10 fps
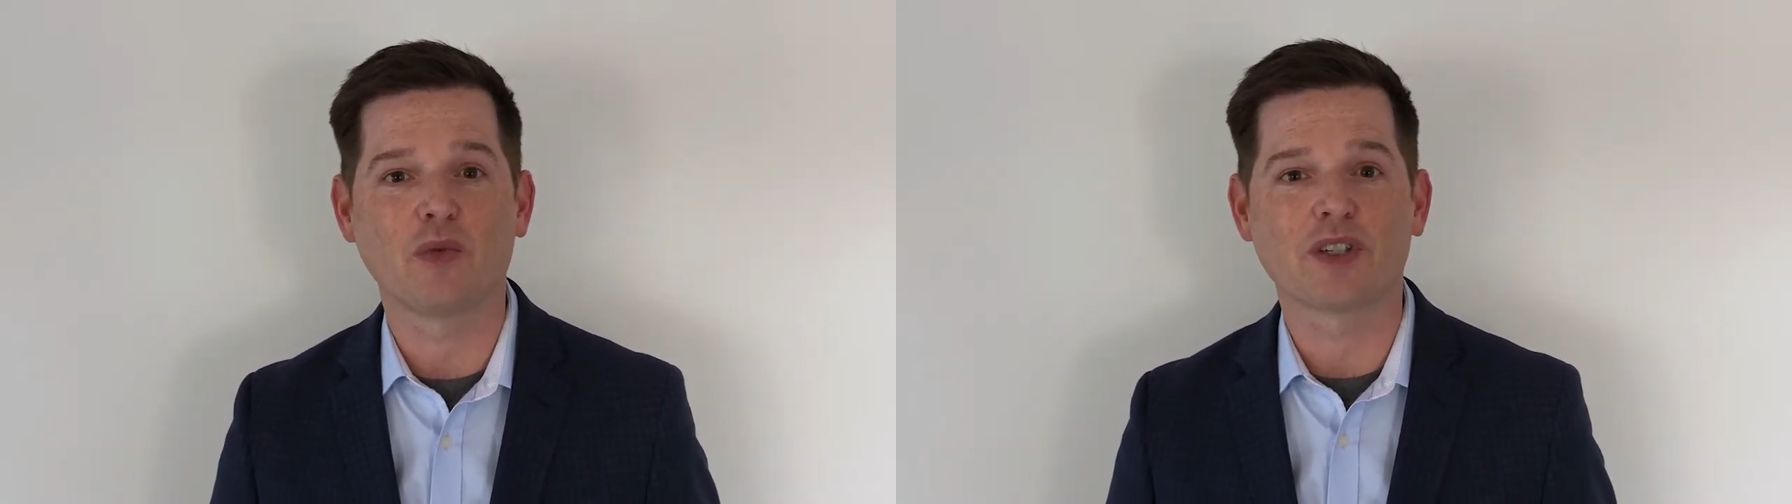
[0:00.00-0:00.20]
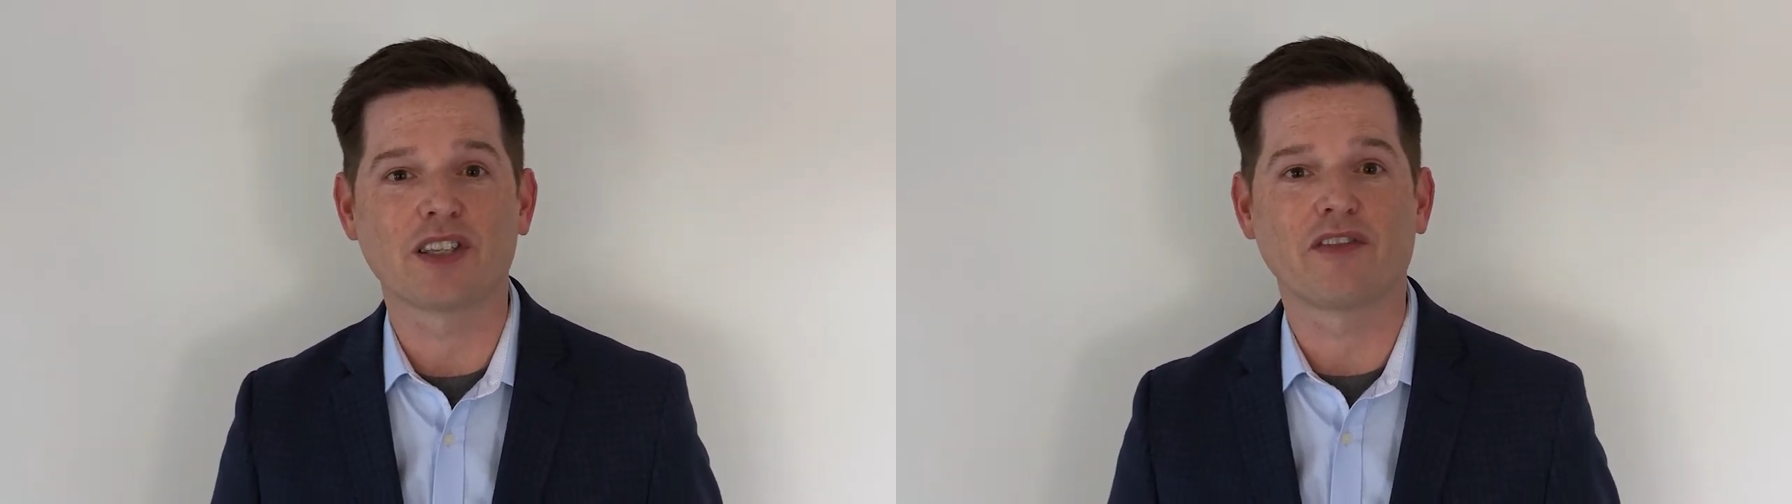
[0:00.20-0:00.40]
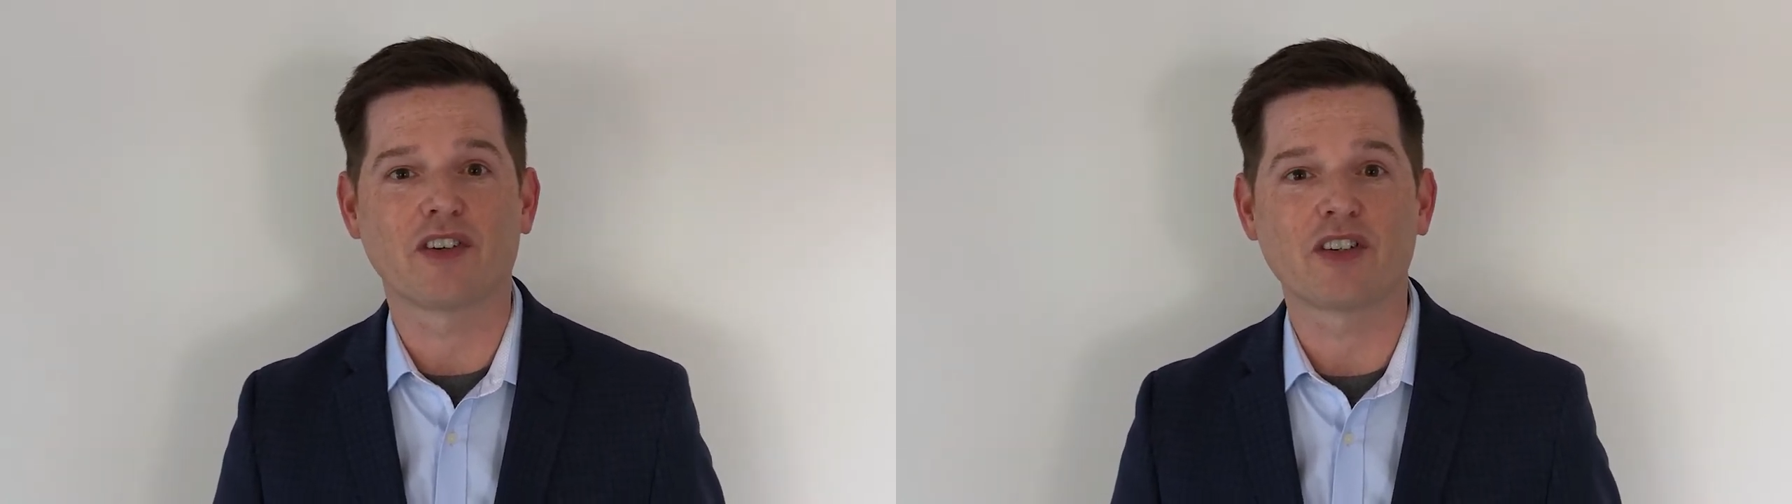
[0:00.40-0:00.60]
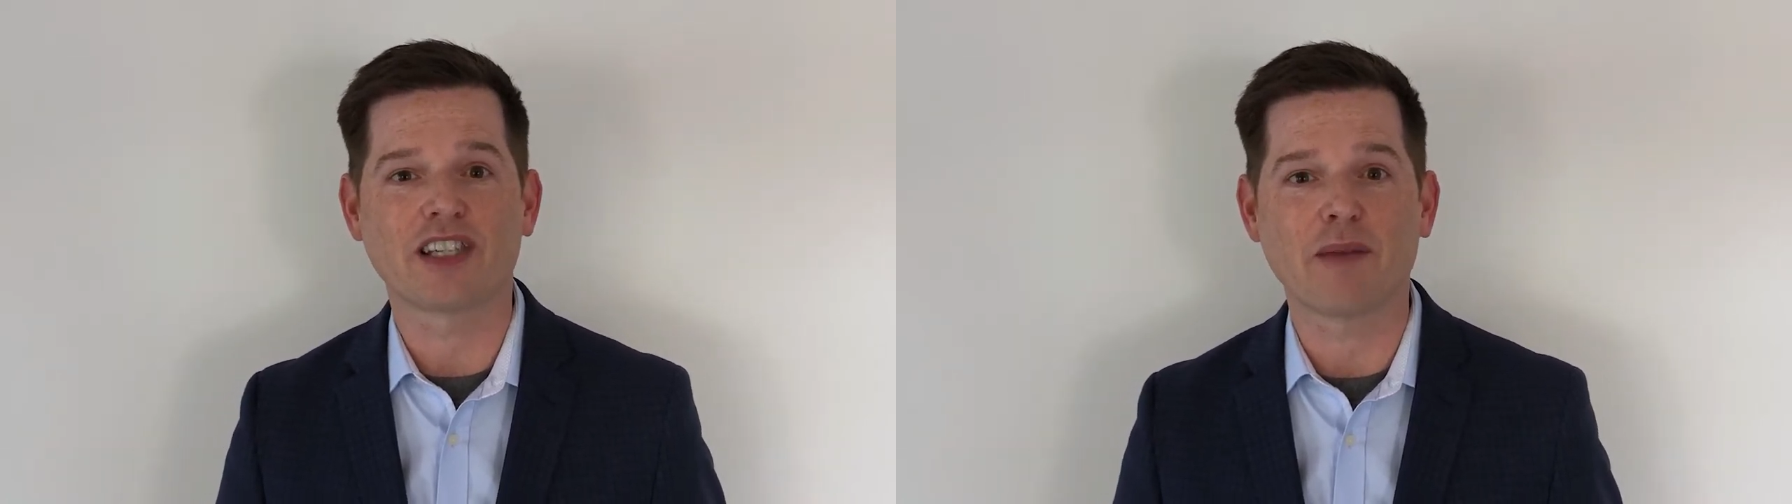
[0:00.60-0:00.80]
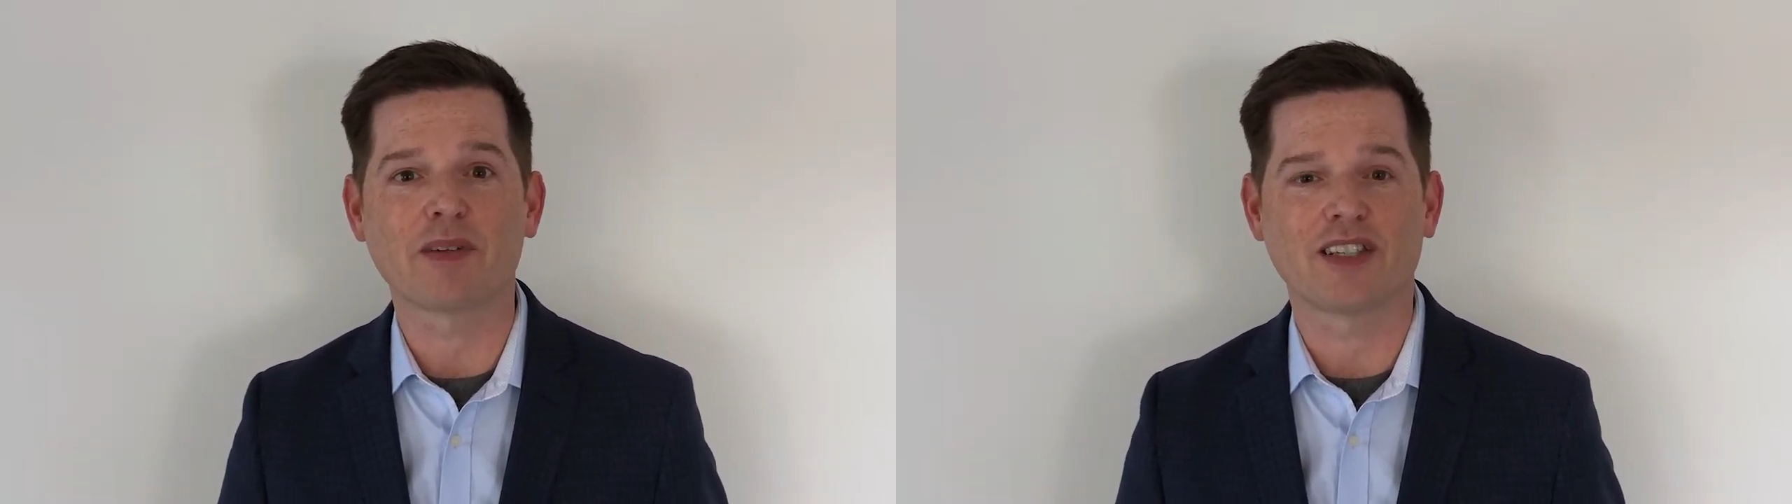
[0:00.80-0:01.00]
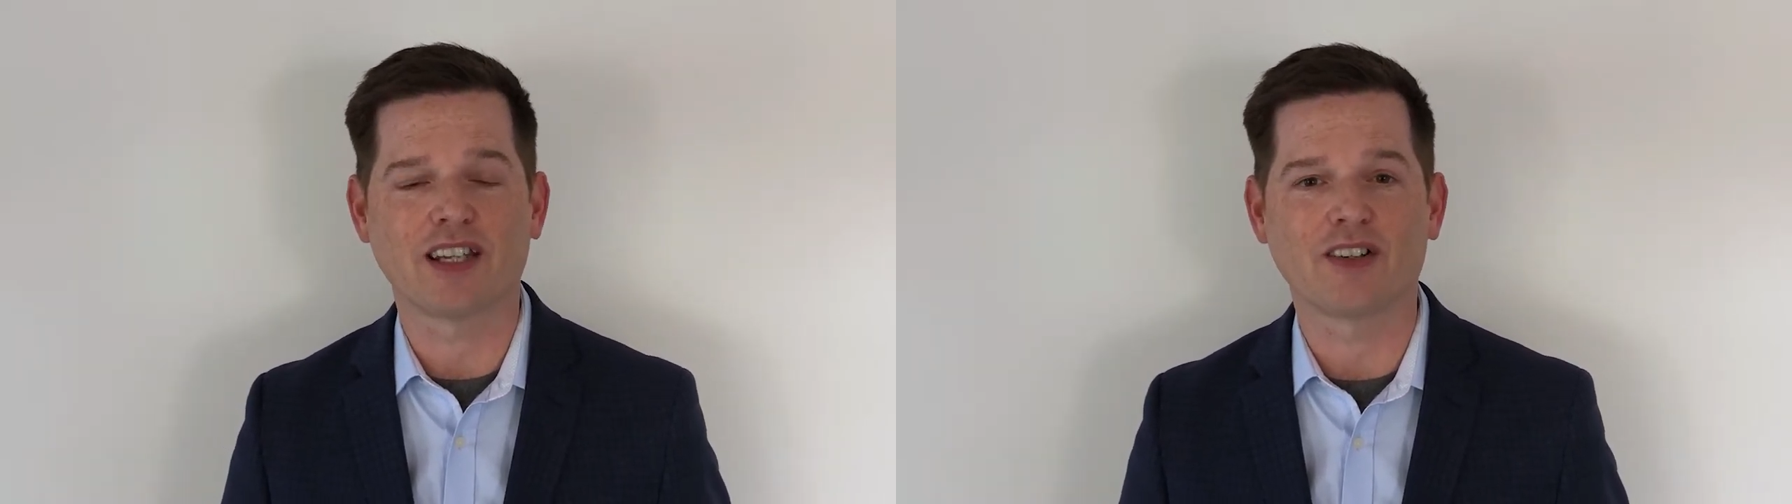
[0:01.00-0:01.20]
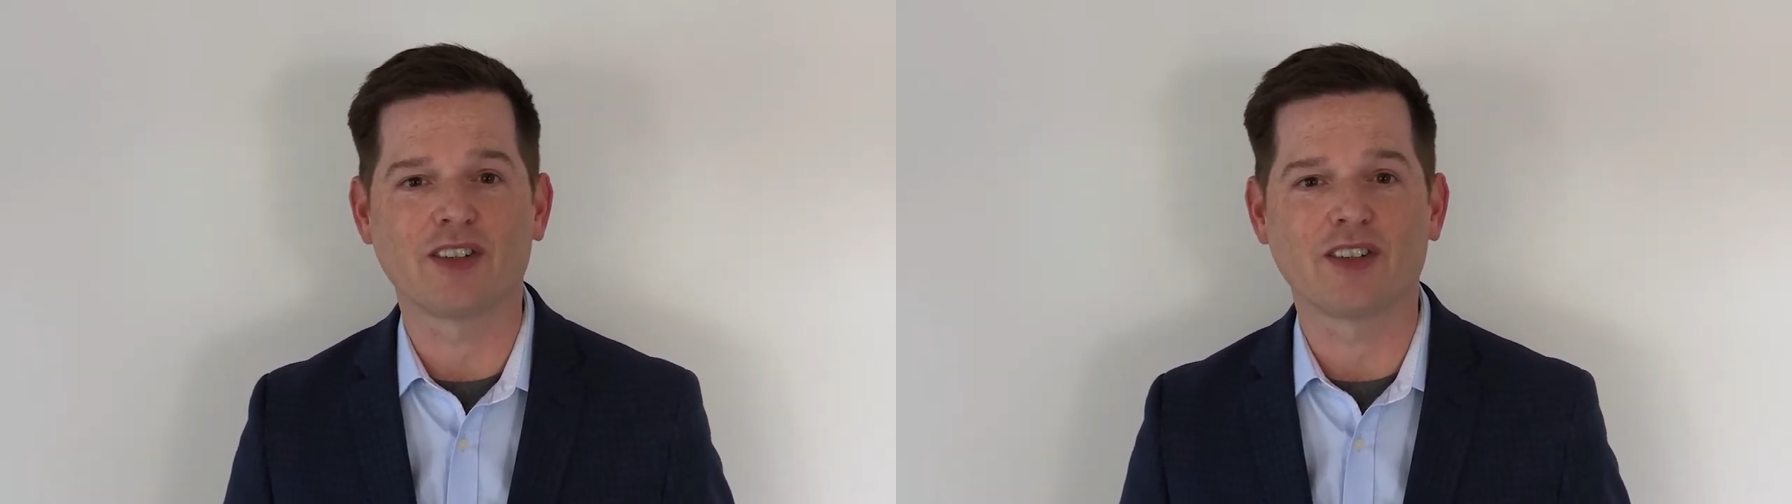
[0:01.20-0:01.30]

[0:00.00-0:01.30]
was the first epicenter